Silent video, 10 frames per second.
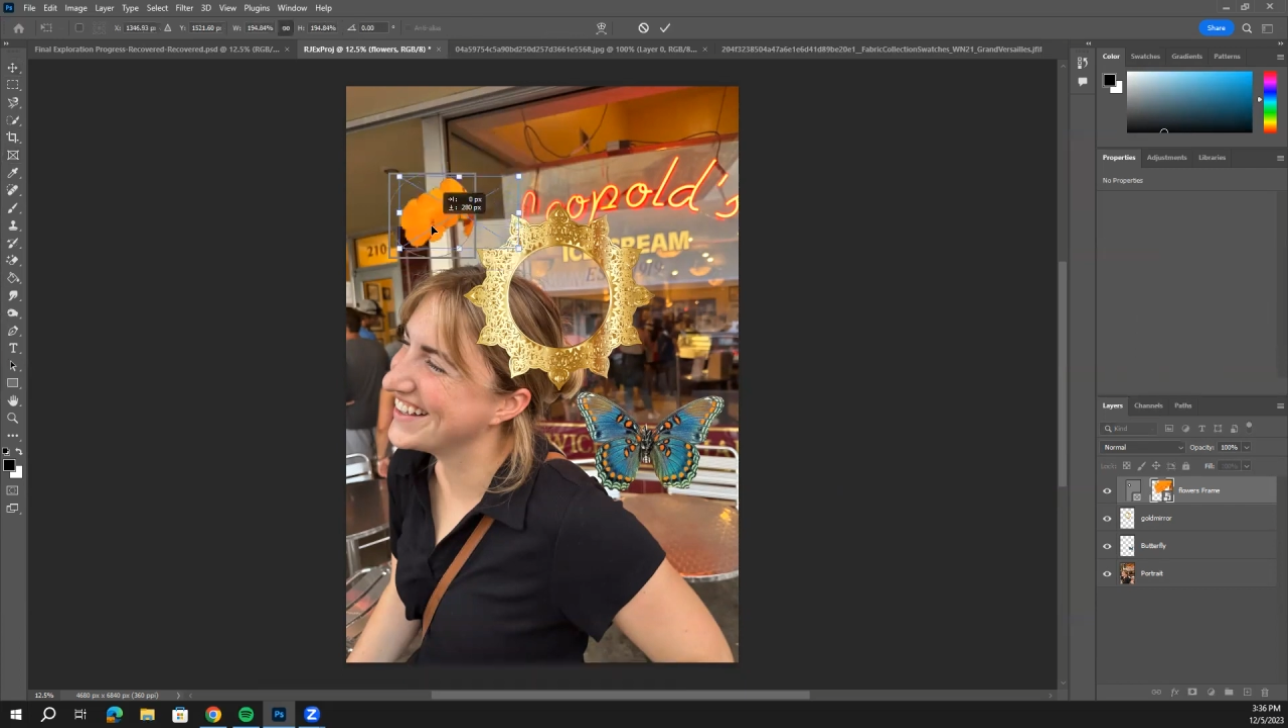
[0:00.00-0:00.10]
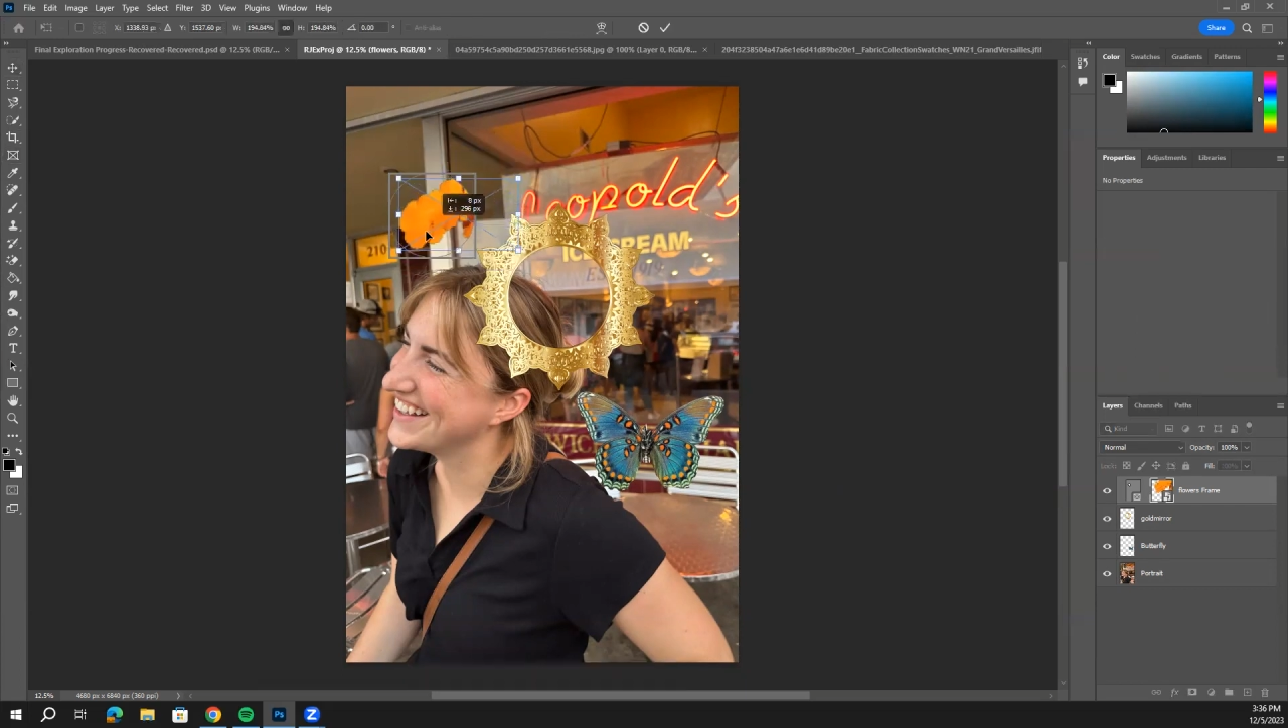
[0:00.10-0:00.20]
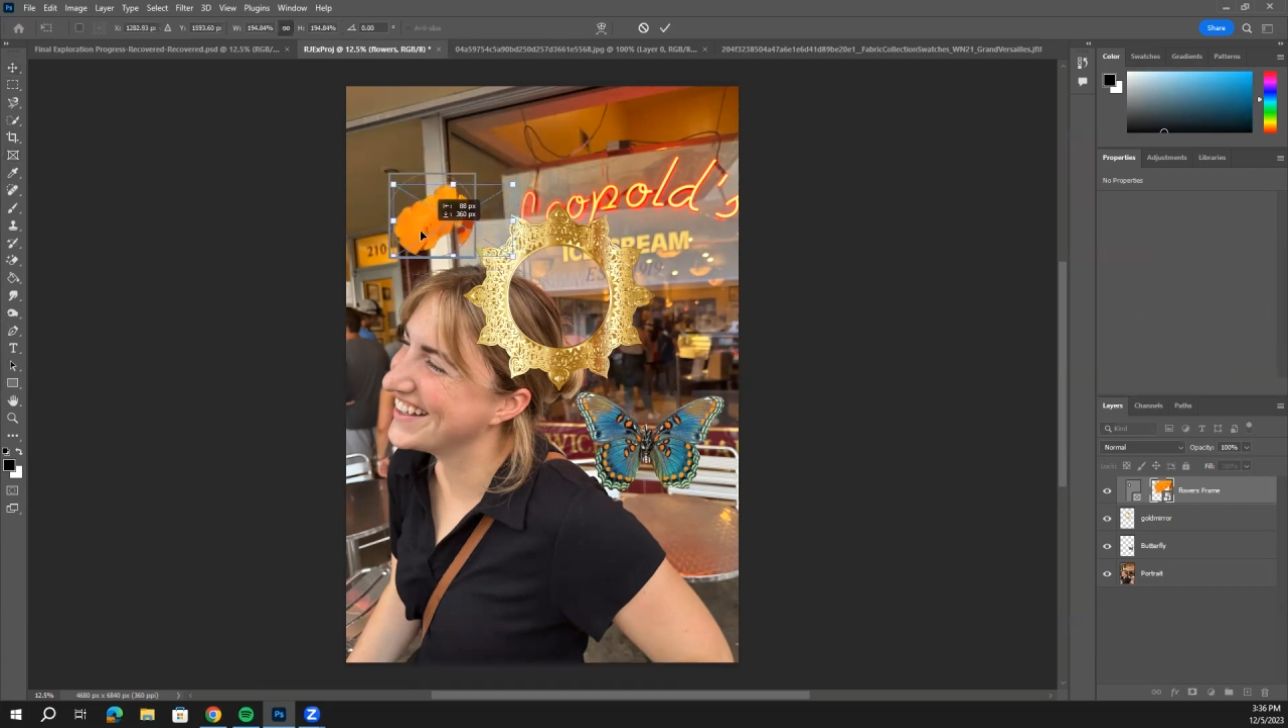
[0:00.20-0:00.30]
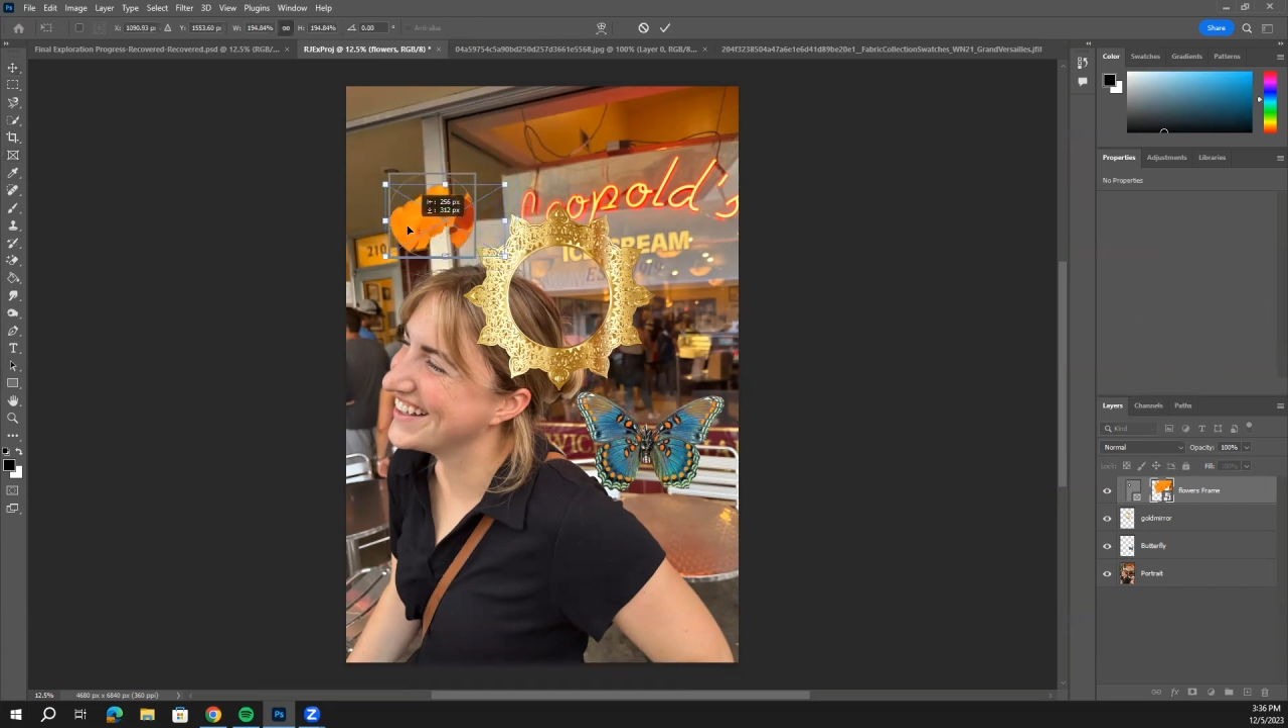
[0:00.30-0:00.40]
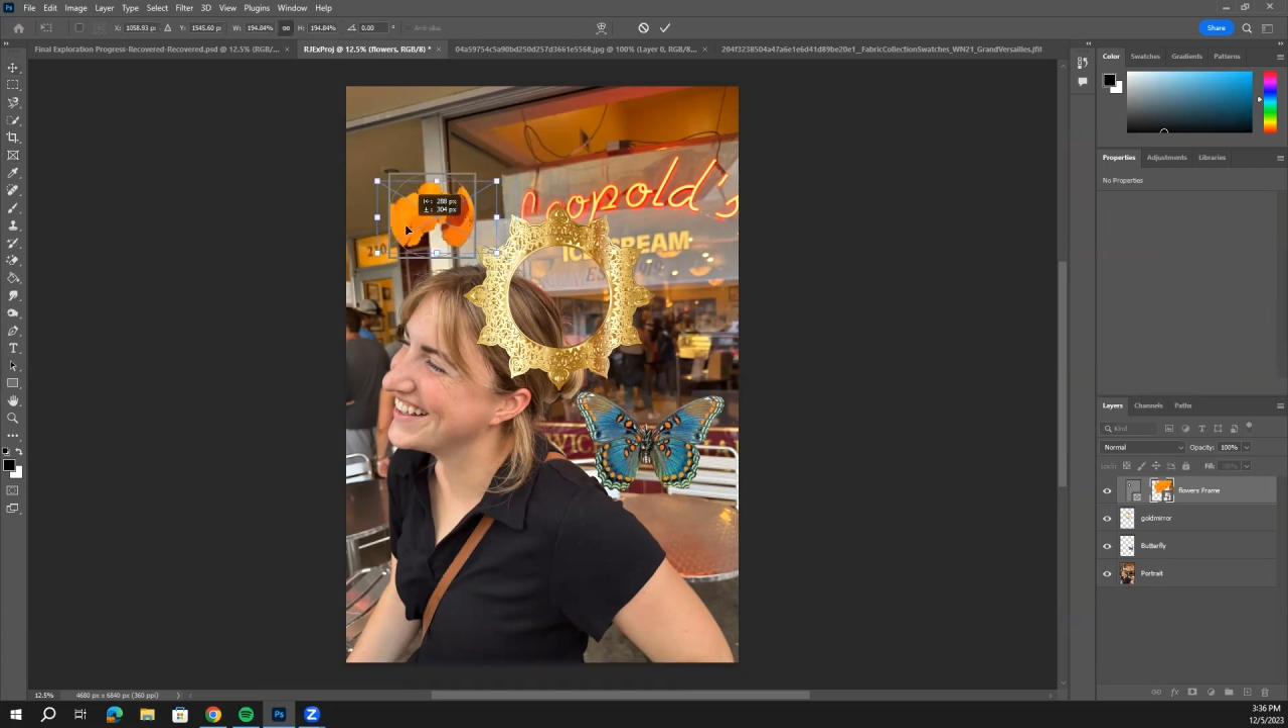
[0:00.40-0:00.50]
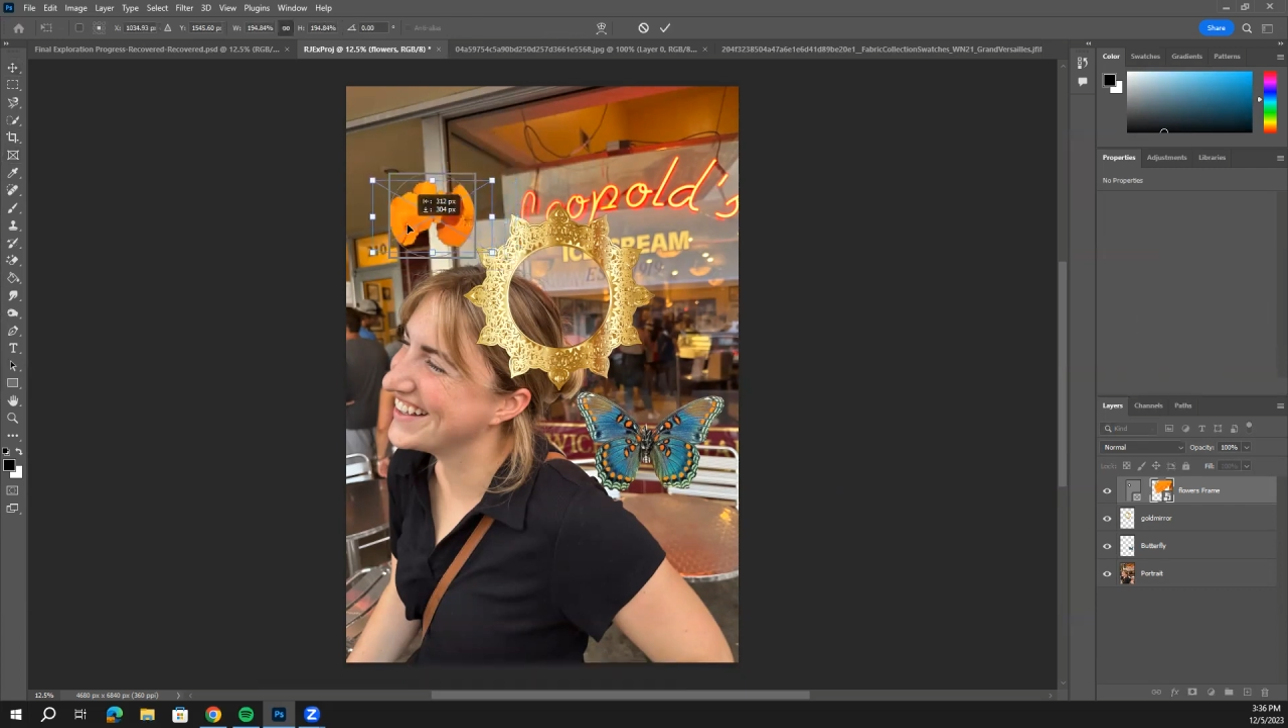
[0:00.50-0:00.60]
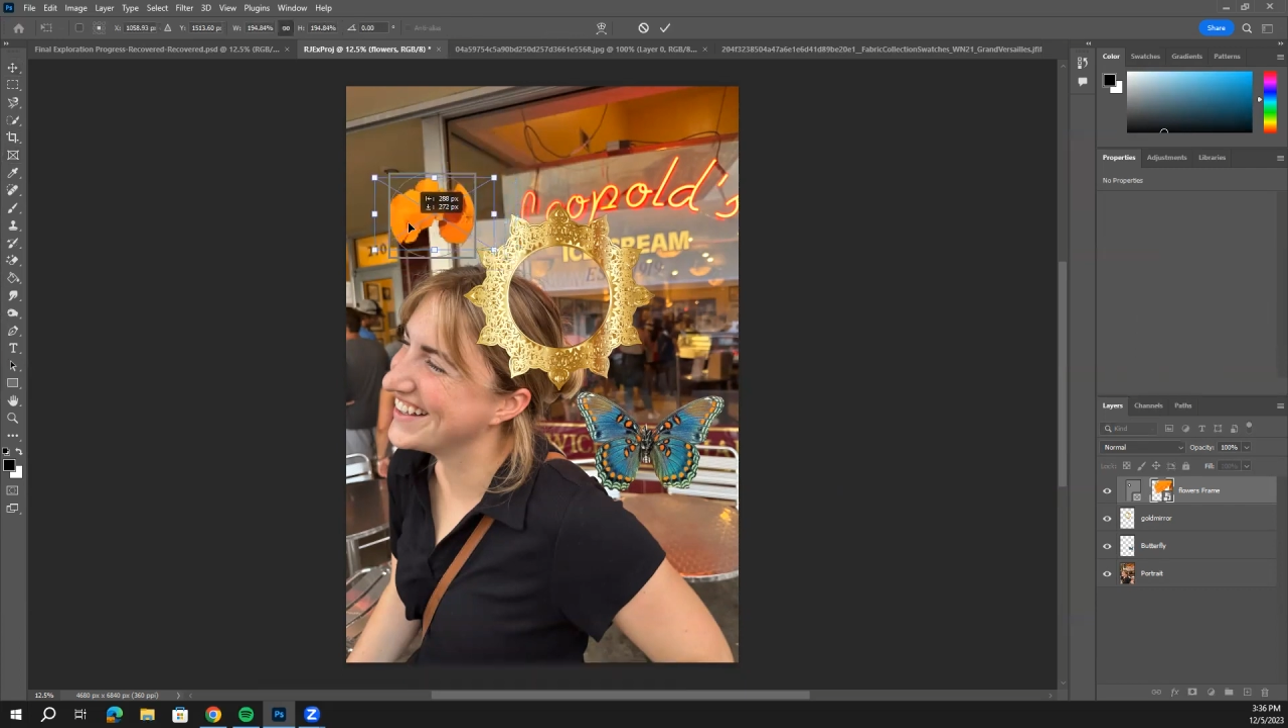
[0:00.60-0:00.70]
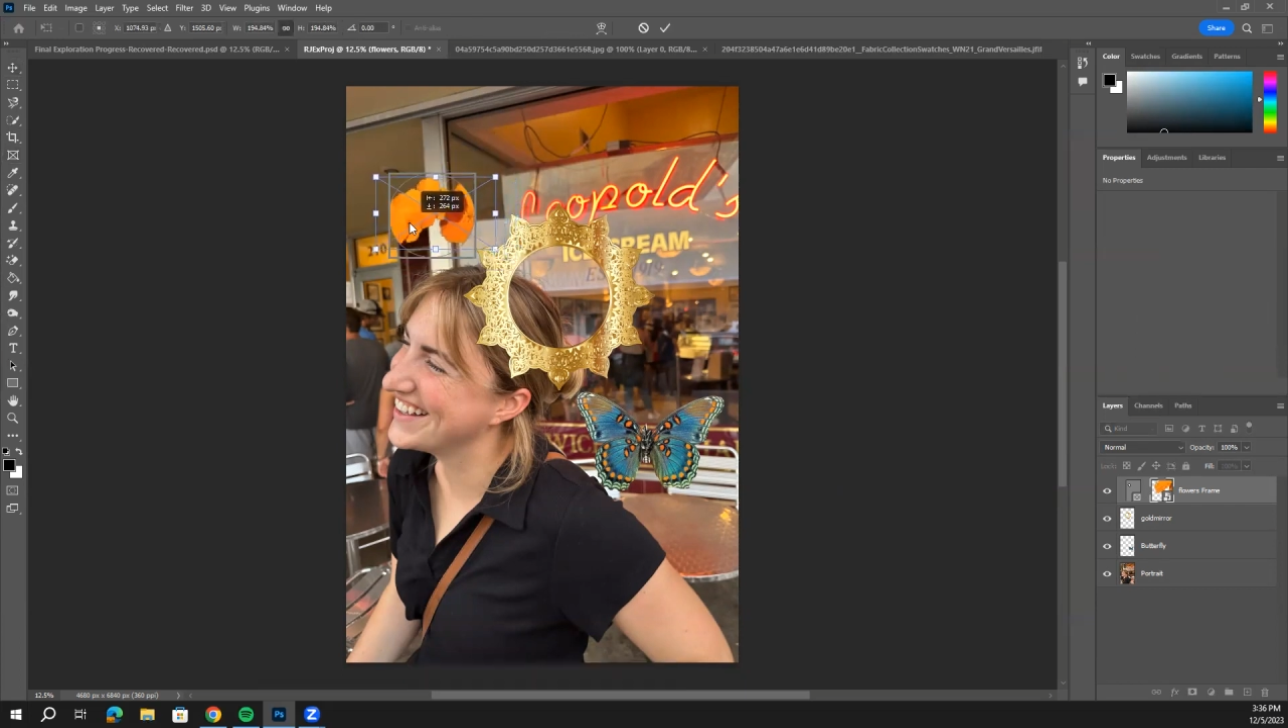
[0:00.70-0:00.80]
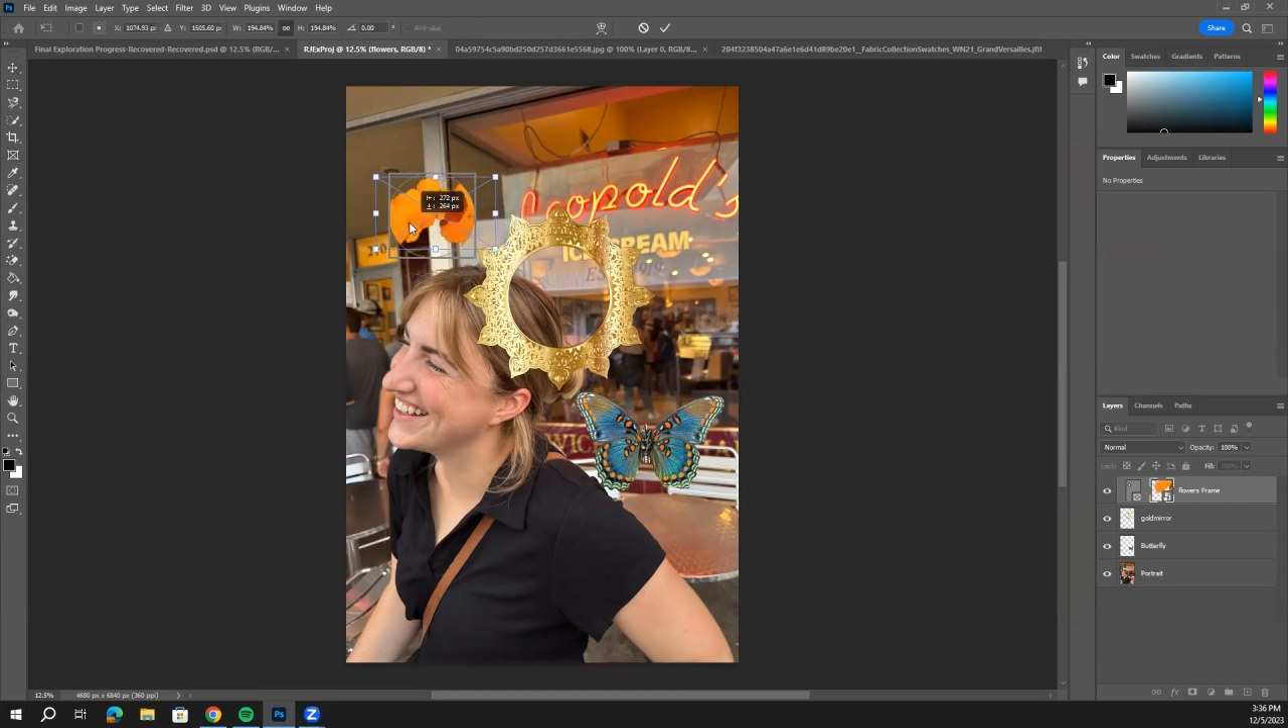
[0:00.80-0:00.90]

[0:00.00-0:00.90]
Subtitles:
into just